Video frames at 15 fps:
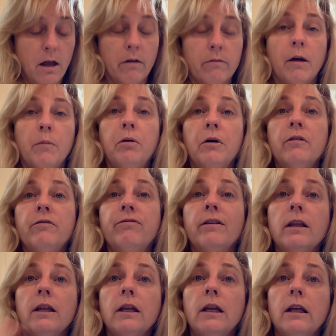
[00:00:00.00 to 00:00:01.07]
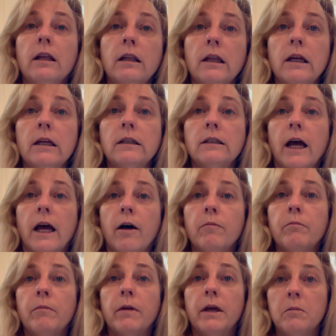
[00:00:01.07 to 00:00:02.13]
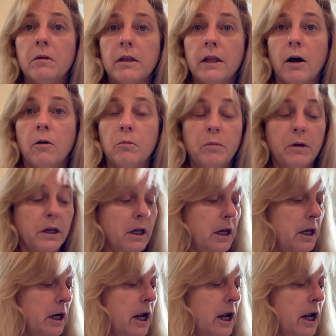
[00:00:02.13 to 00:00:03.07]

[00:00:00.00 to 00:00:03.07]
If I put affiliate link down, maybe that will be it.